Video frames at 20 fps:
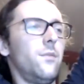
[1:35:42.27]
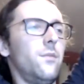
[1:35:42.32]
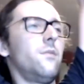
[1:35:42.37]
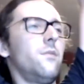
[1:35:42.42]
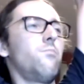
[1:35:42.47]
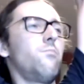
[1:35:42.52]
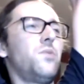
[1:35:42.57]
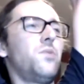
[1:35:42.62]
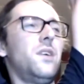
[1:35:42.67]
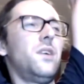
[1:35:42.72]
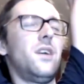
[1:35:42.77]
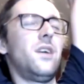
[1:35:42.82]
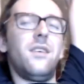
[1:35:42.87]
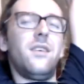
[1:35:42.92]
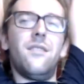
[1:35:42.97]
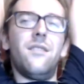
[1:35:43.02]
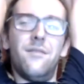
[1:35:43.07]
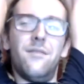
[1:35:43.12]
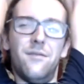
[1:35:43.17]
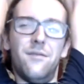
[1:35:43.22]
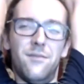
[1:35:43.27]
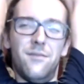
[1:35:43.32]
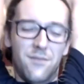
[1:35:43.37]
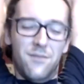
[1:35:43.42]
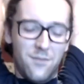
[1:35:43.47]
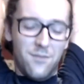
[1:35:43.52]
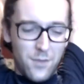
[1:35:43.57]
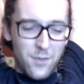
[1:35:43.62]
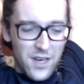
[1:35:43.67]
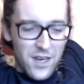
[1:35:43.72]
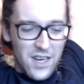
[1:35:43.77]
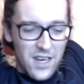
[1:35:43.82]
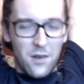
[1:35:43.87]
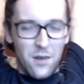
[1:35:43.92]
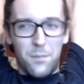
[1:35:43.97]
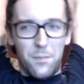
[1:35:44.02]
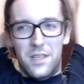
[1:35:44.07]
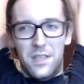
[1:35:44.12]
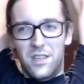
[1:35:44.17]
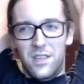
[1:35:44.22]
But yeah, might hit
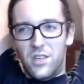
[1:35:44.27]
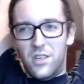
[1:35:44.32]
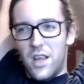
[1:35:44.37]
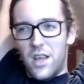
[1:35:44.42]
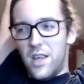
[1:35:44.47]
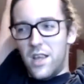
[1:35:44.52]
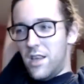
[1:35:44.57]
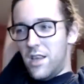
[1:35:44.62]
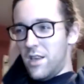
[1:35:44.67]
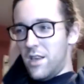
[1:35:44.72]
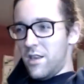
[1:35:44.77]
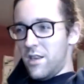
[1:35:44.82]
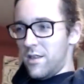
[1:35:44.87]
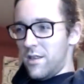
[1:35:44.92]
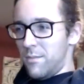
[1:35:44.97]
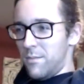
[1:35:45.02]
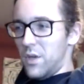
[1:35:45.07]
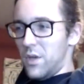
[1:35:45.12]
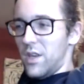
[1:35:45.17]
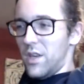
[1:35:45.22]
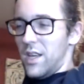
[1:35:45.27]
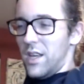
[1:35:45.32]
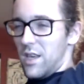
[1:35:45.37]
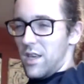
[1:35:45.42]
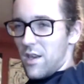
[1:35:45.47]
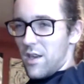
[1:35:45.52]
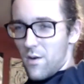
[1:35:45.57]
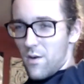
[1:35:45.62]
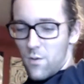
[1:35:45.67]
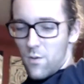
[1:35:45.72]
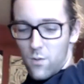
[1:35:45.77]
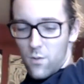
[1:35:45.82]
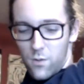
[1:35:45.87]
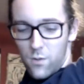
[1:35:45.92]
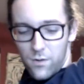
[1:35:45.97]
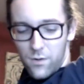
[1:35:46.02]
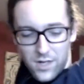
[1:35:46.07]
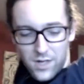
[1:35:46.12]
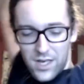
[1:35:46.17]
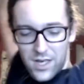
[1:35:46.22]
up DJ and be like, "Yo,
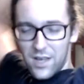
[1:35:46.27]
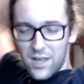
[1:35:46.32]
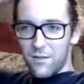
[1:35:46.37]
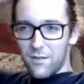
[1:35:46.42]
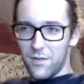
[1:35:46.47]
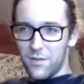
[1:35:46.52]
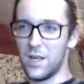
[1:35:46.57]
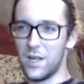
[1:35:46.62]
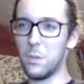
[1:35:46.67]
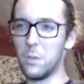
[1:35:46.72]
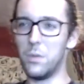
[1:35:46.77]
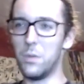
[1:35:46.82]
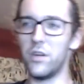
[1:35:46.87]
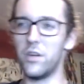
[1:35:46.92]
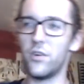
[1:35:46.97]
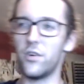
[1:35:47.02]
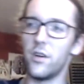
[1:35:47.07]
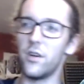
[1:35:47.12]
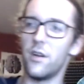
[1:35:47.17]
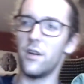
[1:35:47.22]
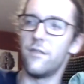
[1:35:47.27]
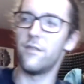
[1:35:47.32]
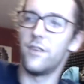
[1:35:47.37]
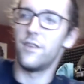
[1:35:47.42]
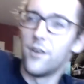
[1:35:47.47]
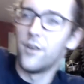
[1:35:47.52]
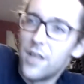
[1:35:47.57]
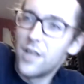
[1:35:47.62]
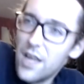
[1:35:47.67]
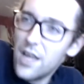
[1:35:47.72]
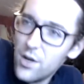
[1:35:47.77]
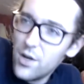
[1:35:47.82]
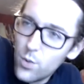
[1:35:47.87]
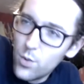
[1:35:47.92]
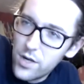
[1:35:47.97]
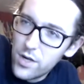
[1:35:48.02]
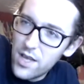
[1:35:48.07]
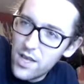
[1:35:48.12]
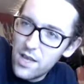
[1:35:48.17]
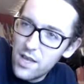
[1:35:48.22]
take a picture of your
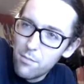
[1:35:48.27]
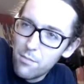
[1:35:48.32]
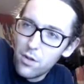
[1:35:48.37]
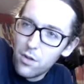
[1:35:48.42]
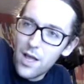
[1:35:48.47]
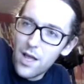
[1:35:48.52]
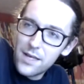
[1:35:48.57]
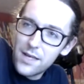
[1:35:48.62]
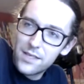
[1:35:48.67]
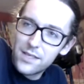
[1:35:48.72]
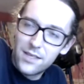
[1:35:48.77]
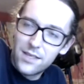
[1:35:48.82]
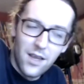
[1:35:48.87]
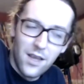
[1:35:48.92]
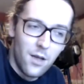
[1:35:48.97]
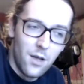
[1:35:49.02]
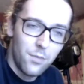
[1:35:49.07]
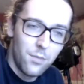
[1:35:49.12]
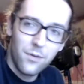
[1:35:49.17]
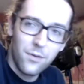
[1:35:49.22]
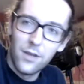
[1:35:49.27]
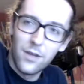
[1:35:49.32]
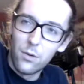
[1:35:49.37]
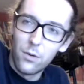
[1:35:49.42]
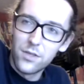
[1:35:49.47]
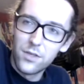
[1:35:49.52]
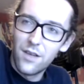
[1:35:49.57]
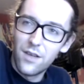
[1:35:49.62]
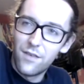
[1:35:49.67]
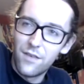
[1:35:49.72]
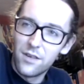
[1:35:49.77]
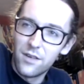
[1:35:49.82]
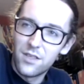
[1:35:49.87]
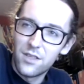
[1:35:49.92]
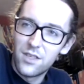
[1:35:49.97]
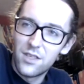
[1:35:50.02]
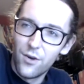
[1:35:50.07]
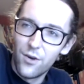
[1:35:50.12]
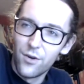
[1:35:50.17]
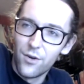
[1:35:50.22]
K28 block stamp. I want to see if it has a
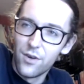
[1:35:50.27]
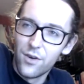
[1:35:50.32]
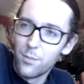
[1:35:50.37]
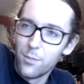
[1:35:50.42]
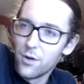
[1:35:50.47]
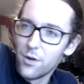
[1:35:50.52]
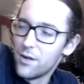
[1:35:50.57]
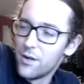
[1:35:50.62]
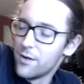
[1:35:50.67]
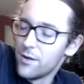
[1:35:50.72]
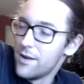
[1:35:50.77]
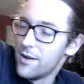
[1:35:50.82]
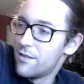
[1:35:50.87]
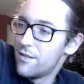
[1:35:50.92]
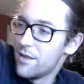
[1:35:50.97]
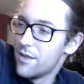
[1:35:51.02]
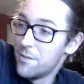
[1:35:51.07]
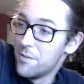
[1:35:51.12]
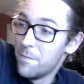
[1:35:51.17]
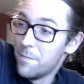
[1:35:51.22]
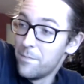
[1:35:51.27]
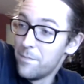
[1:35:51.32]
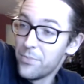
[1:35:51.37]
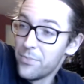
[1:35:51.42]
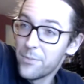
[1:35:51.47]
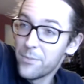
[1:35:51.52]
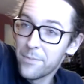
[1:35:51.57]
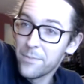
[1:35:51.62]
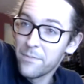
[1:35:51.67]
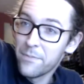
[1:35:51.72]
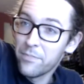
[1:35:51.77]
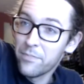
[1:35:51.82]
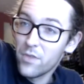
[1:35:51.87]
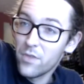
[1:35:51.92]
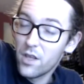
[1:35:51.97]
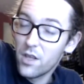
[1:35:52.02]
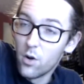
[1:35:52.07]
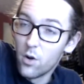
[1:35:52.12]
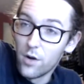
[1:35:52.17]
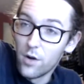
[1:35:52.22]
serial number underneath it,
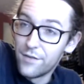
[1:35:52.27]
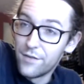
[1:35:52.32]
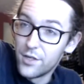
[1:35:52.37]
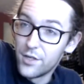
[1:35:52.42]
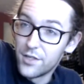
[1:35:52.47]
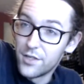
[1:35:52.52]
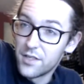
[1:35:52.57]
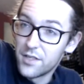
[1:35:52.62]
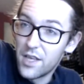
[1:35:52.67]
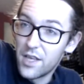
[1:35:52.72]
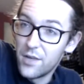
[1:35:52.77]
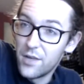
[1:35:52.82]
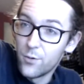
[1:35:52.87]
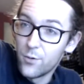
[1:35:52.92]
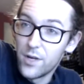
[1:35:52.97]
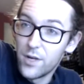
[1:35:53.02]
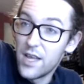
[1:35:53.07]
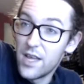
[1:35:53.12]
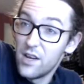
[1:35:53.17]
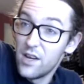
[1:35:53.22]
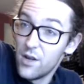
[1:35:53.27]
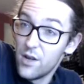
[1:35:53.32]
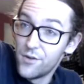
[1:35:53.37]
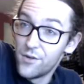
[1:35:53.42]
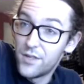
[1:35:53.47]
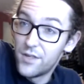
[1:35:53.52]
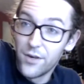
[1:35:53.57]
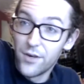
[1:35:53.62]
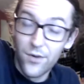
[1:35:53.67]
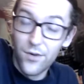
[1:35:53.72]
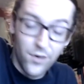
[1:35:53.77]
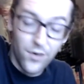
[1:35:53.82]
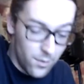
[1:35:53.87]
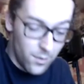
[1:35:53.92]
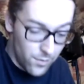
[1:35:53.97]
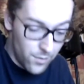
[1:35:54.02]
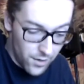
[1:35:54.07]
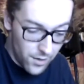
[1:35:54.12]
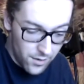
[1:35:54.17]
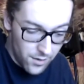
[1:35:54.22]
or if it just says K28, no serial
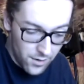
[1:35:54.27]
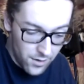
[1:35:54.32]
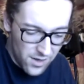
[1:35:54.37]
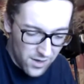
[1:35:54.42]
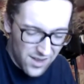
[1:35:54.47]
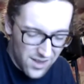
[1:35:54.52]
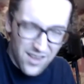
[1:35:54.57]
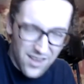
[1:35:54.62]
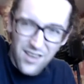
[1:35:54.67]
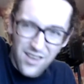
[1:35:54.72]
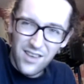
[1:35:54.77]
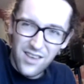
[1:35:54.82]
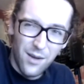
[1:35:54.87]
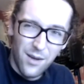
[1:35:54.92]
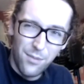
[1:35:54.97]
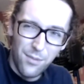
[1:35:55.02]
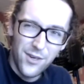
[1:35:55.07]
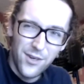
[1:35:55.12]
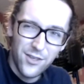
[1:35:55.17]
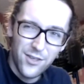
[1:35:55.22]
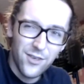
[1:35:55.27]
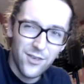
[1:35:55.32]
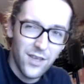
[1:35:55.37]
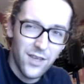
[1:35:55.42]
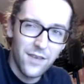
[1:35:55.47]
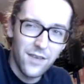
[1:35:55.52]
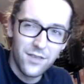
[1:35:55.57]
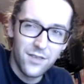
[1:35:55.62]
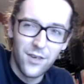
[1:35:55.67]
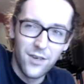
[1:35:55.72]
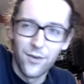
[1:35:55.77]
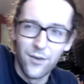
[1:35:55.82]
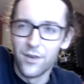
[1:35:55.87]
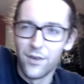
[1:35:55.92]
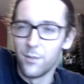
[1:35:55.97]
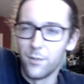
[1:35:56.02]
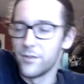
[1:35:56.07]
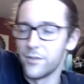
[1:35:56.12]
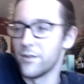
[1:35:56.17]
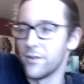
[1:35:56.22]
number. I'm pretty sure they have serial
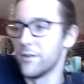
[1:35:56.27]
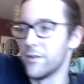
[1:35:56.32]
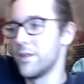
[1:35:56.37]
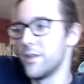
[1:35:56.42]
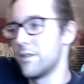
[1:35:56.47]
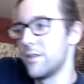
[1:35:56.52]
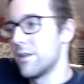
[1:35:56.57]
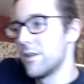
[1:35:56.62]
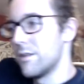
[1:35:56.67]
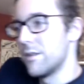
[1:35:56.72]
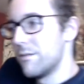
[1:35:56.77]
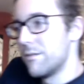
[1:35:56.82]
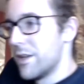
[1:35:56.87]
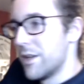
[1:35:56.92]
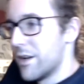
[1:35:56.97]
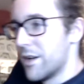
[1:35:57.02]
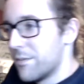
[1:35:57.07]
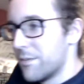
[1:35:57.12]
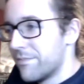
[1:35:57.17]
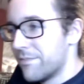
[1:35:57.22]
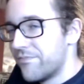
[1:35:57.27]
numbers underneath it, you know."